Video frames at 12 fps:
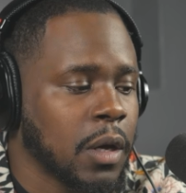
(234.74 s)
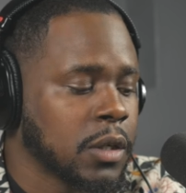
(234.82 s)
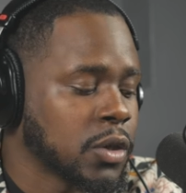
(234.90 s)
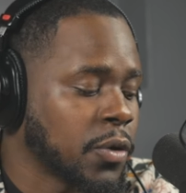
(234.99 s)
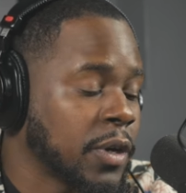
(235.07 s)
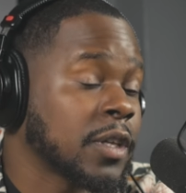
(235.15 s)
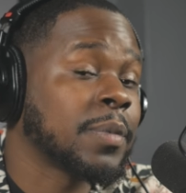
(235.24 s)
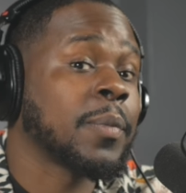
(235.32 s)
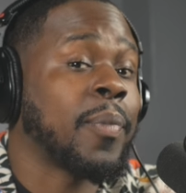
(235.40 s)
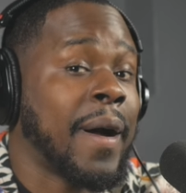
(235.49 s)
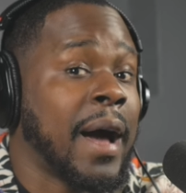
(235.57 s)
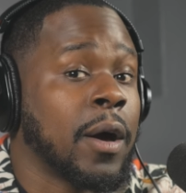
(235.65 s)
So you need to
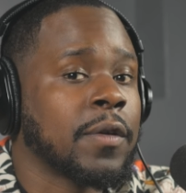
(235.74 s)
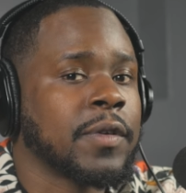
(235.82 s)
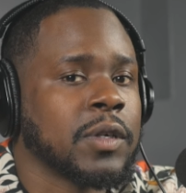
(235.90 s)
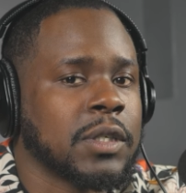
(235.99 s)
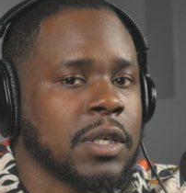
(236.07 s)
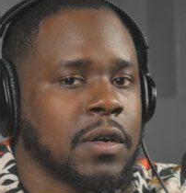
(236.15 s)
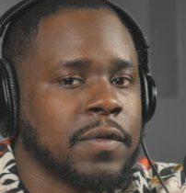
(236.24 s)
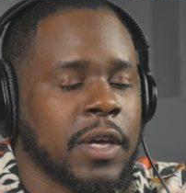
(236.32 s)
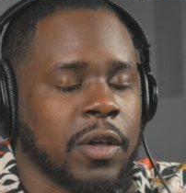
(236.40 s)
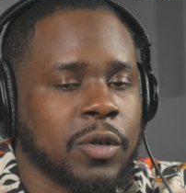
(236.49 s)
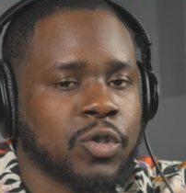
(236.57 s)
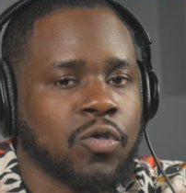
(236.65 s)
be proud of yourself
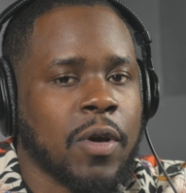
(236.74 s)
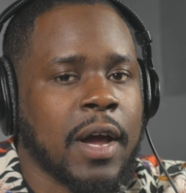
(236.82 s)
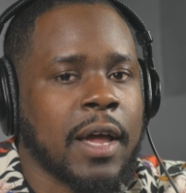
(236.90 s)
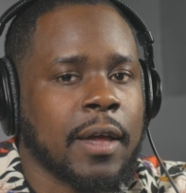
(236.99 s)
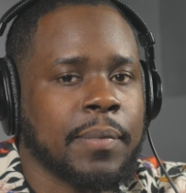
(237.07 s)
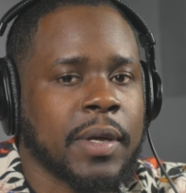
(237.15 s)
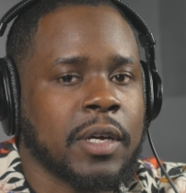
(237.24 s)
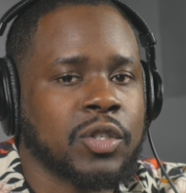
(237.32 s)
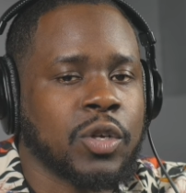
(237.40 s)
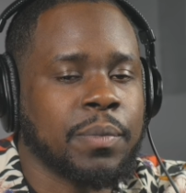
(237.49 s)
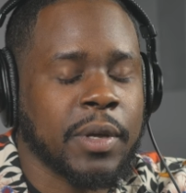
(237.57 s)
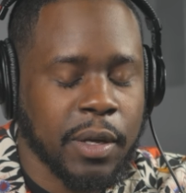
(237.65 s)
that you're trying because
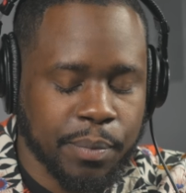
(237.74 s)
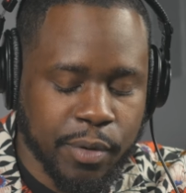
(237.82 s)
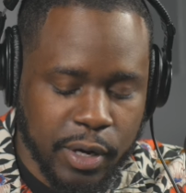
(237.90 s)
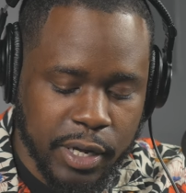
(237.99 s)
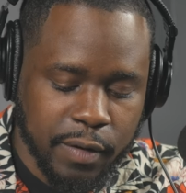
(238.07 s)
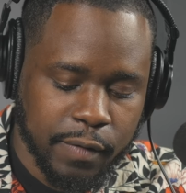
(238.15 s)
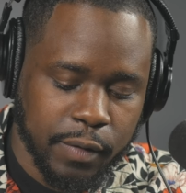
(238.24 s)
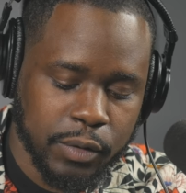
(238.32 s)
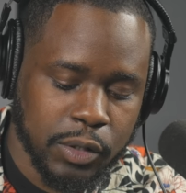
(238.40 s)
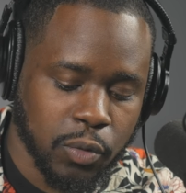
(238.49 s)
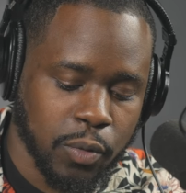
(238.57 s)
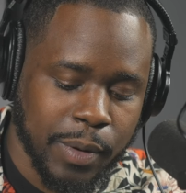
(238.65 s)
you're being brave.
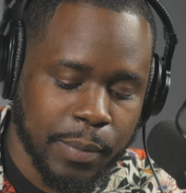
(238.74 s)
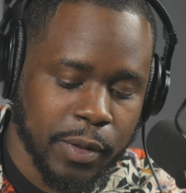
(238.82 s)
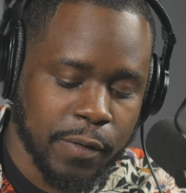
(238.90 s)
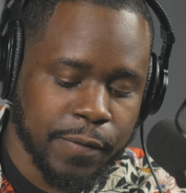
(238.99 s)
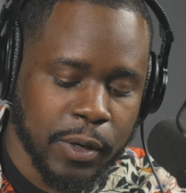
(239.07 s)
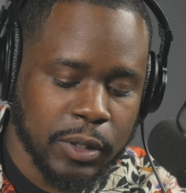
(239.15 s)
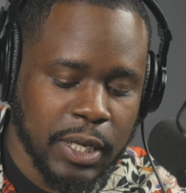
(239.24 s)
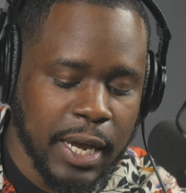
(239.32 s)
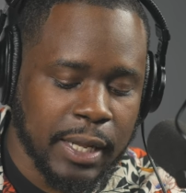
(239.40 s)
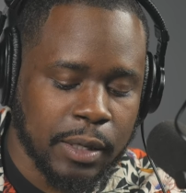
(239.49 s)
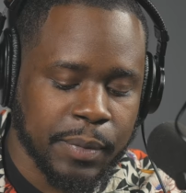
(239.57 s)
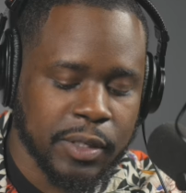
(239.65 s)
So remember, the first
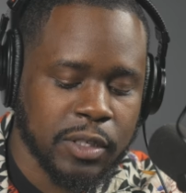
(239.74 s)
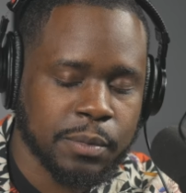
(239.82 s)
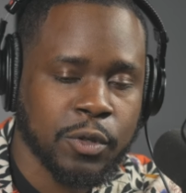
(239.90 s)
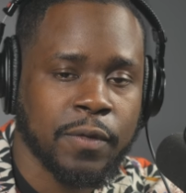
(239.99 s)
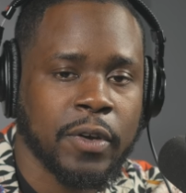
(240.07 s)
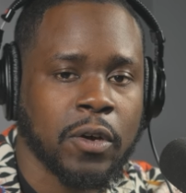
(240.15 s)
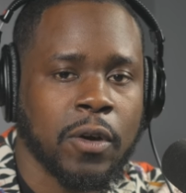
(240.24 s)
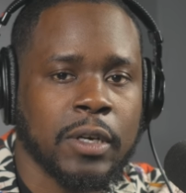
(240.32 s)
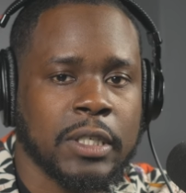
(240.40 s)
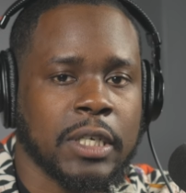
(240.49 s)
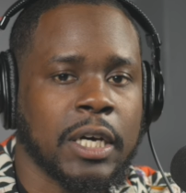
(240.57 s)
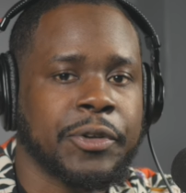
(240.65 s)
element to moving on
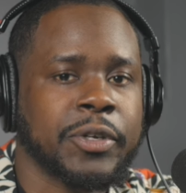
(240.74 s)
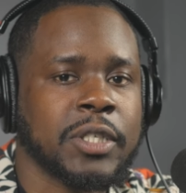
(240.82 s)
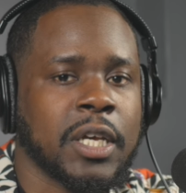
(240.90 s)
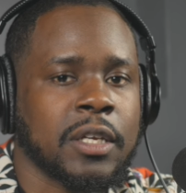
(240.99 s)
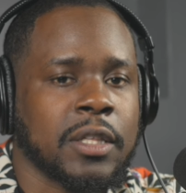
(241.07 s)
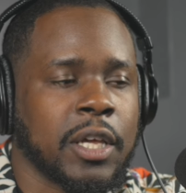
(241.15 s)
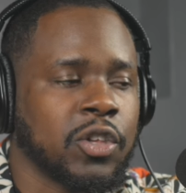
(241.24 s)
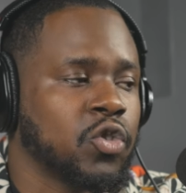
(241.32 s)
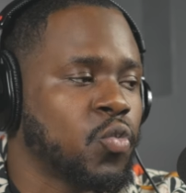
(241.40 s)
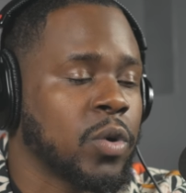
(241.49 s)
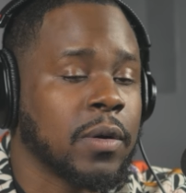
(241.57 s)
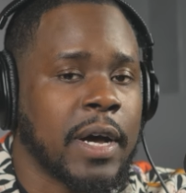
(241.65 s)
is understanding that you
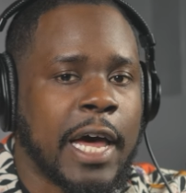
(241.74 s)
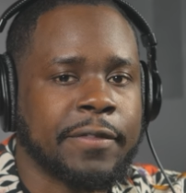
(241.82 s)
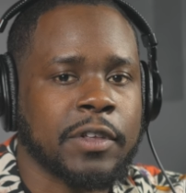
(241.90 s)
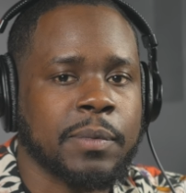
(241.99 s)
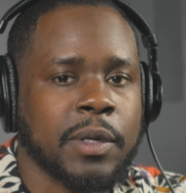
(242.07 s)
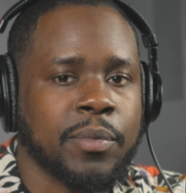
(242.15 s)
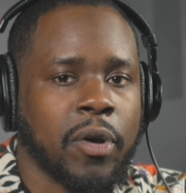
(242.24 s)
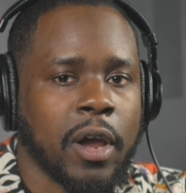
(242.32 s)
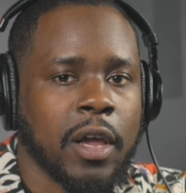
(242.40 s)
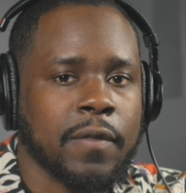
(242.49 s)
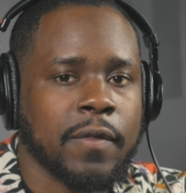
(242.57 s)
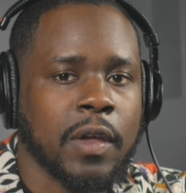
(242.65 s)
will have to be
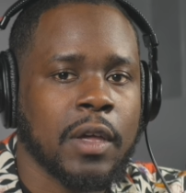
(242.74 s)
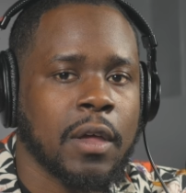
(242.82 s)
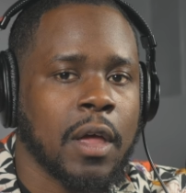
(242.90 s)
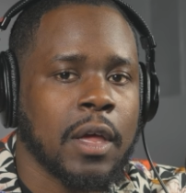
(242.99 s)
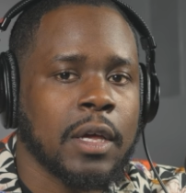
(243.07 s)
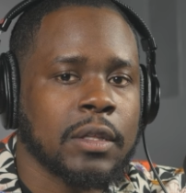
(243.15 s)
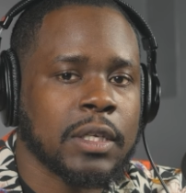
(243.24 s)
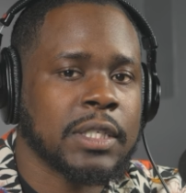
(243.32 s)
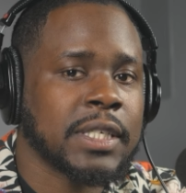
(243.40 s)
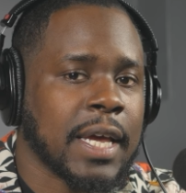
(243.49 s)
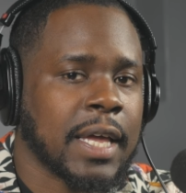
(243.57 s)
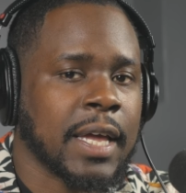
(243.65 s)
brave. The
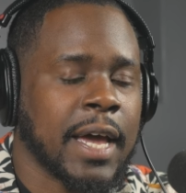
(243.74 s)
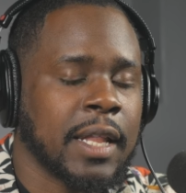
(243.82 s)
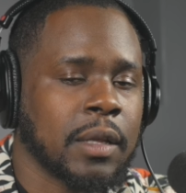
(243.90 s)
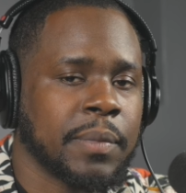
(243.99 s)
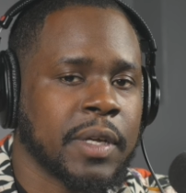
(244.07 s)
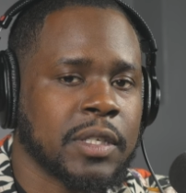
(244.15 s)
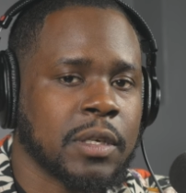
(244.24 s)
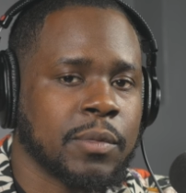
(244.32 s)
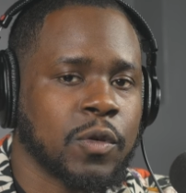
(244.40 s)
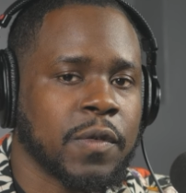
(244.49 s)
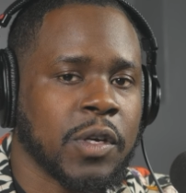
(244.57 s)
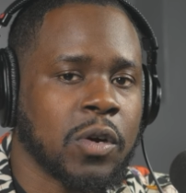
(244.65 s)
second element to
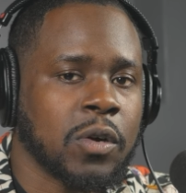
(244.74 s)
moving